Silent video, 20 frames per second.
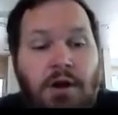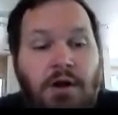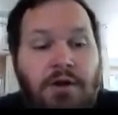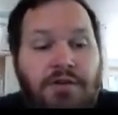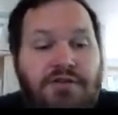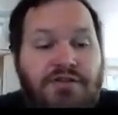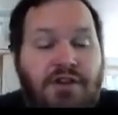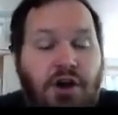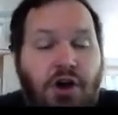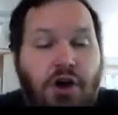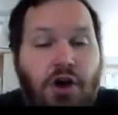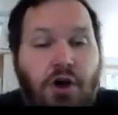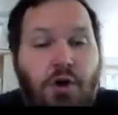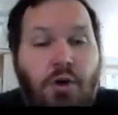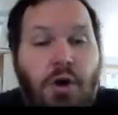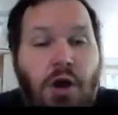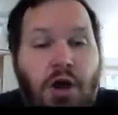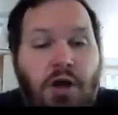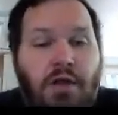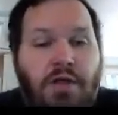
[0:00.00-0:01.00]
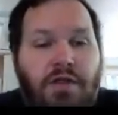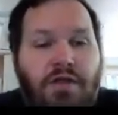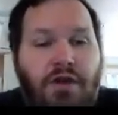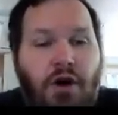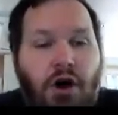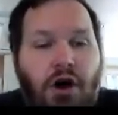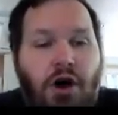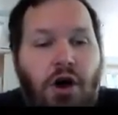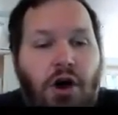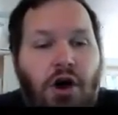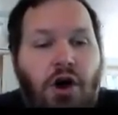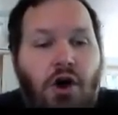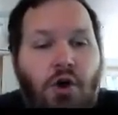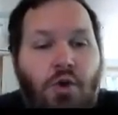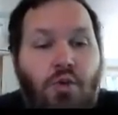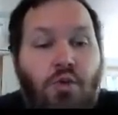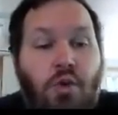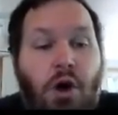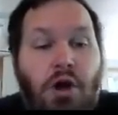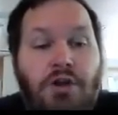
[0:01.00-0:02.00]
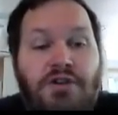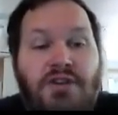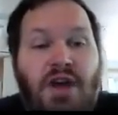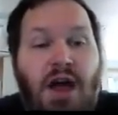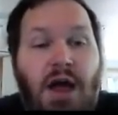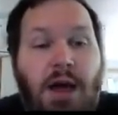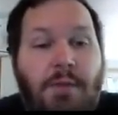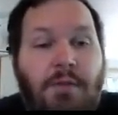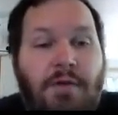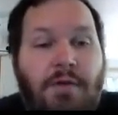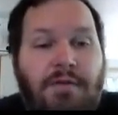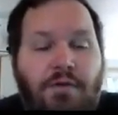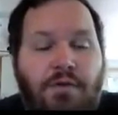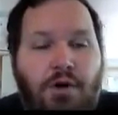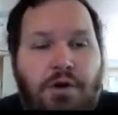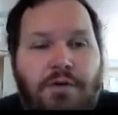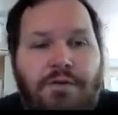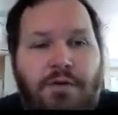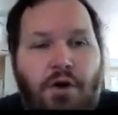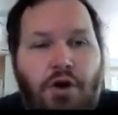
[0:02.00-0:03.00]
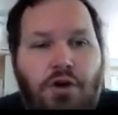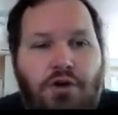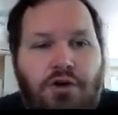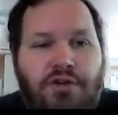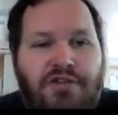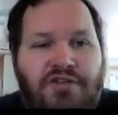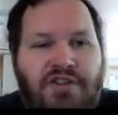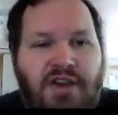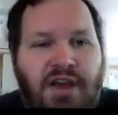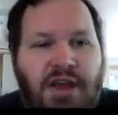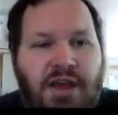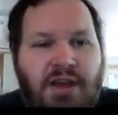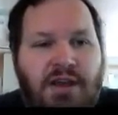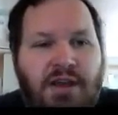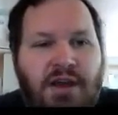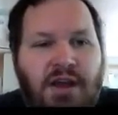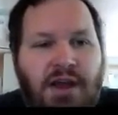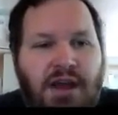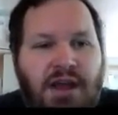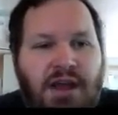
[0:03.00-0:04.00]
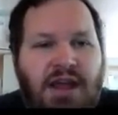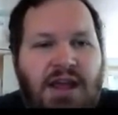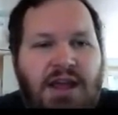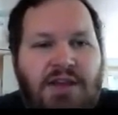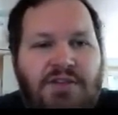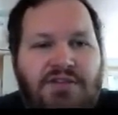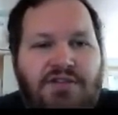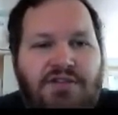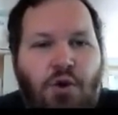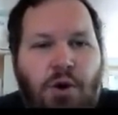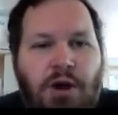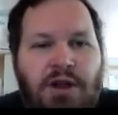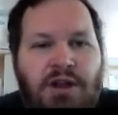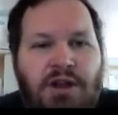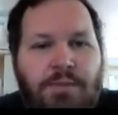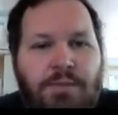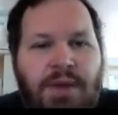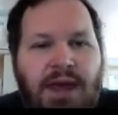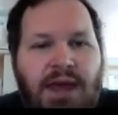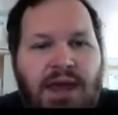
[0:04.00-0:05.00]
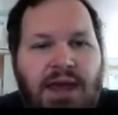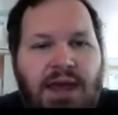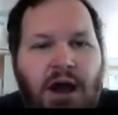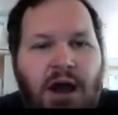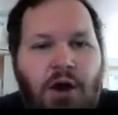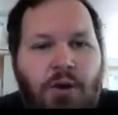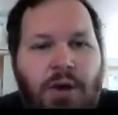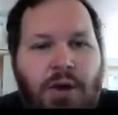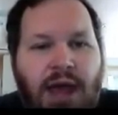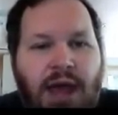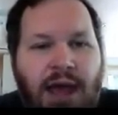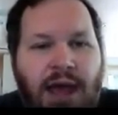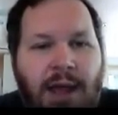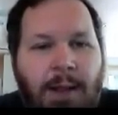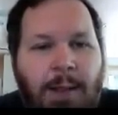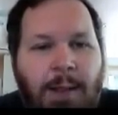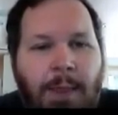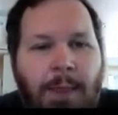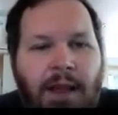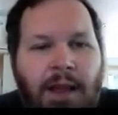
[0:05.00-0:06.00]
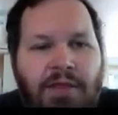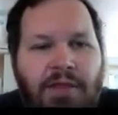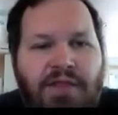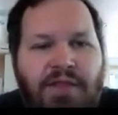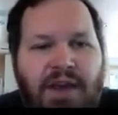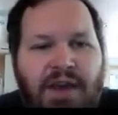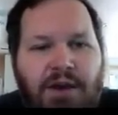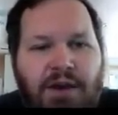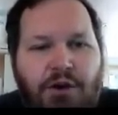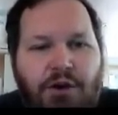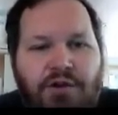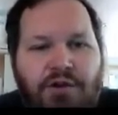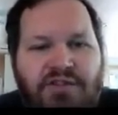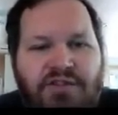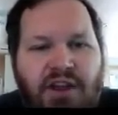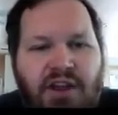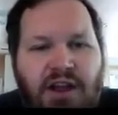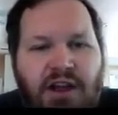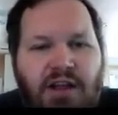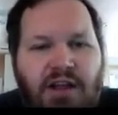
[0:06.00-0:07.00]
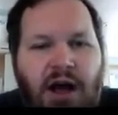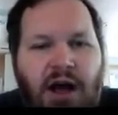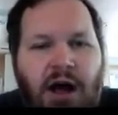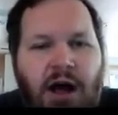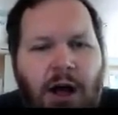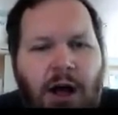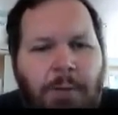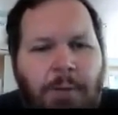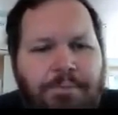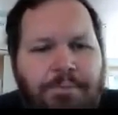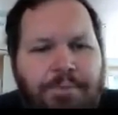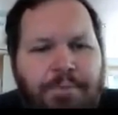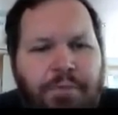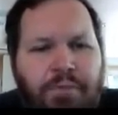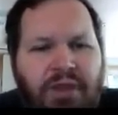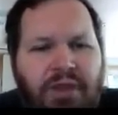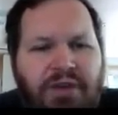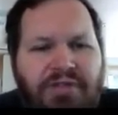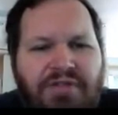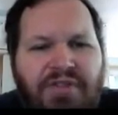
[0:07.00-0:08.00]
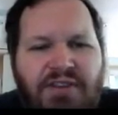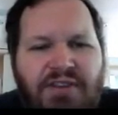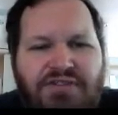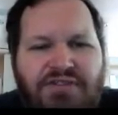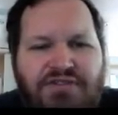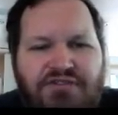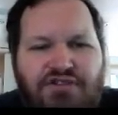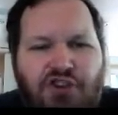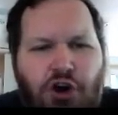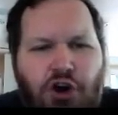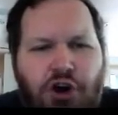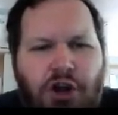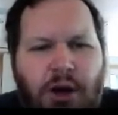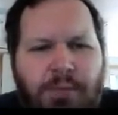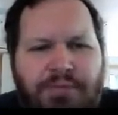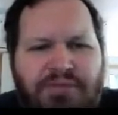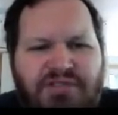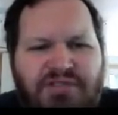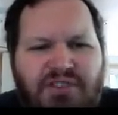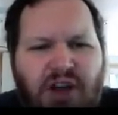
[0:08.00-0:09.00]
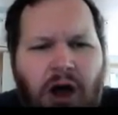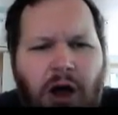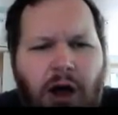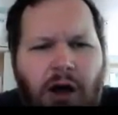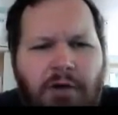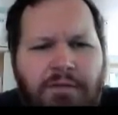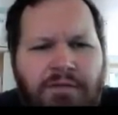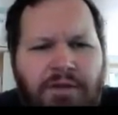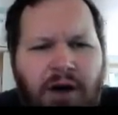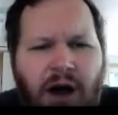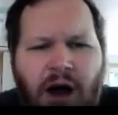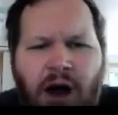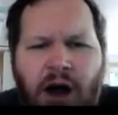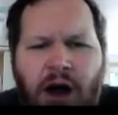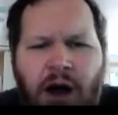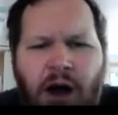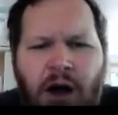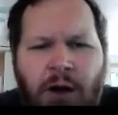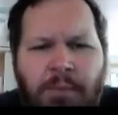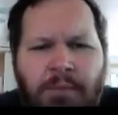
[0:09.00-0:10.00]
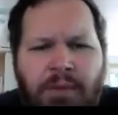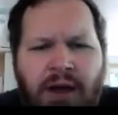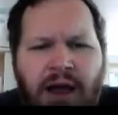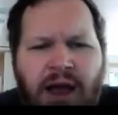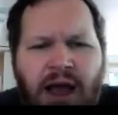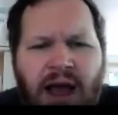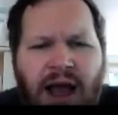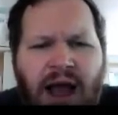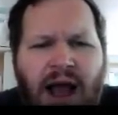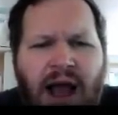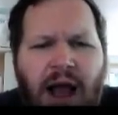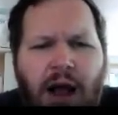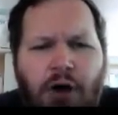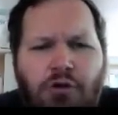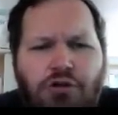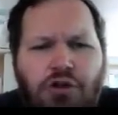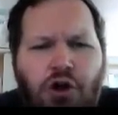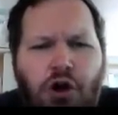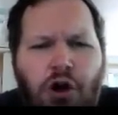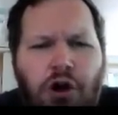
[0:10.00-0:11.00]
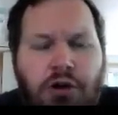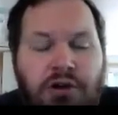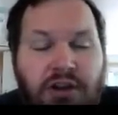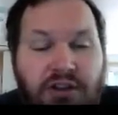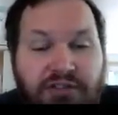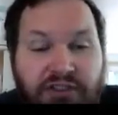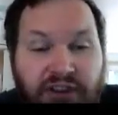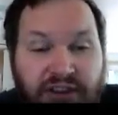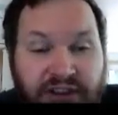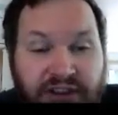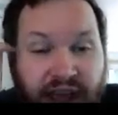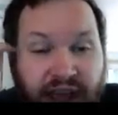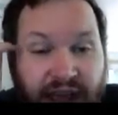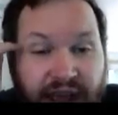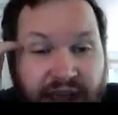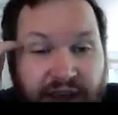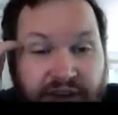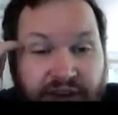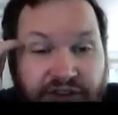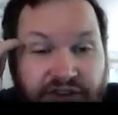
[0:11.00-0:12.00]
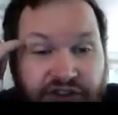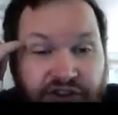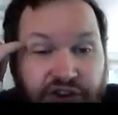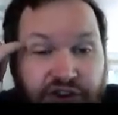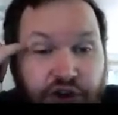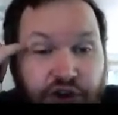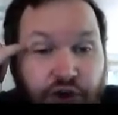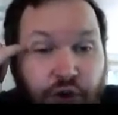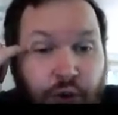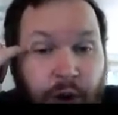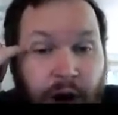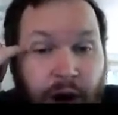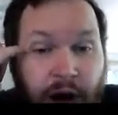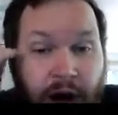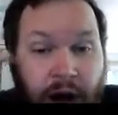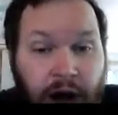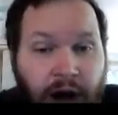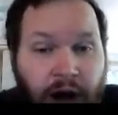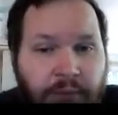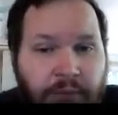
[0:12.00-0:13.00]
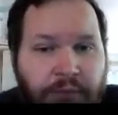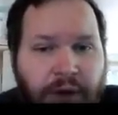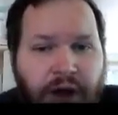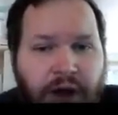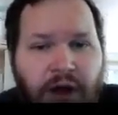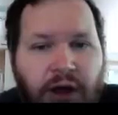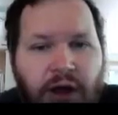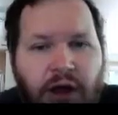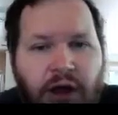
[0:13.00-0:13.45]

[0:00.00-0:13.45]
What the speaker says: So the runtime of Ford Fulkerson is going to be, okay, there's this startup stuff. How long does it take to